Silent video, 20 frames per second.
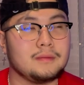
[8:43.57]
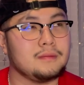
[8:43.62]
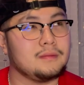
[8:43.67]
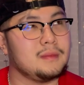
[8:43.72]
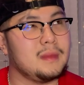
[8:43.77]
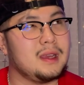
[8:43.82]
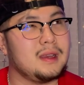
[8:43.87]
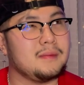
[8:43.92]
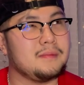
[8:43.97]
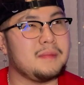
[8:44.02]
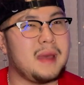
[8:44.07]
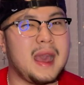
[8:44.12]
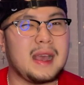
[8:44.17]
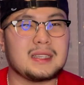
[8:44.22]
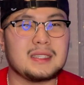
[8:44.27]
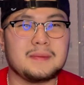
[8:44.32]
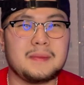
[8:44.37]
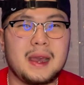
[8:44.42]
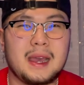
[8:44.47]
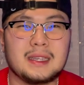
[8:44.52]
not
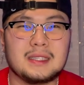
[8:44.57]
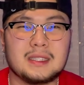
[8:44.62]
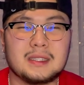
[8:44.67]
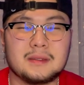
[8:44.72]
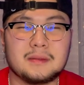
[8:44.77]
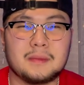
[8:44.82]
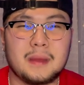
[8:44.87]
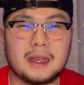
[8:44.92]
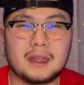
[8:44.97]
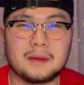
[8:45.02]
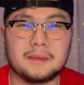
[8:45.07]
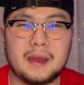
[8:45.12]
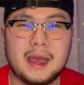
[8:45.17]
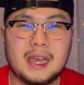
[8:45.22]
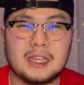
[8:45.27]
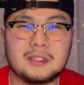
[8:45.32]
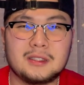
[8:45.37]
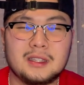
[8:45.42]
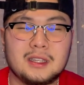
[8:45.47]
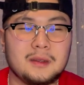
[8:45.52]
maximizing my
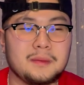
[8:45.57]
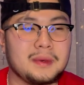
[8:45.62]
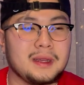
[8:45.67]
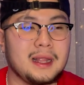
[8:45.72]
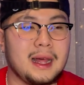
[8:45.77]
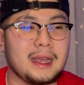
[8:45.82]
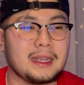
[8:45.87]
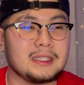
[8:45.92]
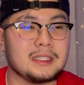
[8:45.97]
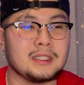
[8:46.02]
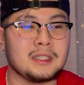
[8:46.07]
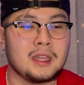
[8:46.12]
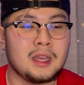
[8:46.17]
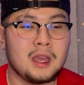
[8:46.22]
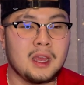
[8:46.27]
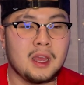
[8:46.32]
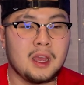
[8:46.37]
capacity, but like just